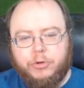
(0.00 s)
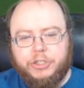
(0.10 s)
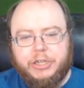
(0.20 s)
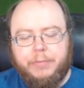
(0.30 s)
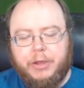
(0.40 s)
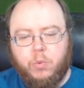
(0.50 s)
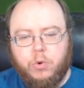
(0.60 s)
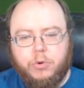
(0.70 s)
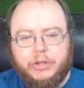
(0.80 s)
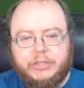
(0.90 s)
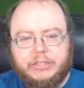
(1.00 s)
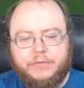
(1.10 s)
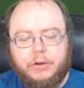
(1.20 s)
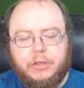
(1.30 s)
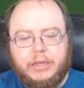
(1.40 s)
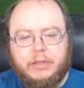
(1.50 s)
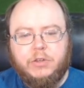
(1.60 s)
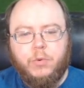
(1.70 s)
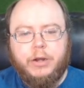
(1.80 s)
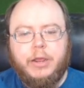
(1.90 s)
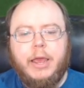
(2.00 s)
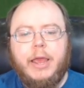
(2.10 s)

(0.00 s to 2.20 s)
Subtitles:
We're just going to pick root because that's a fairly easy one.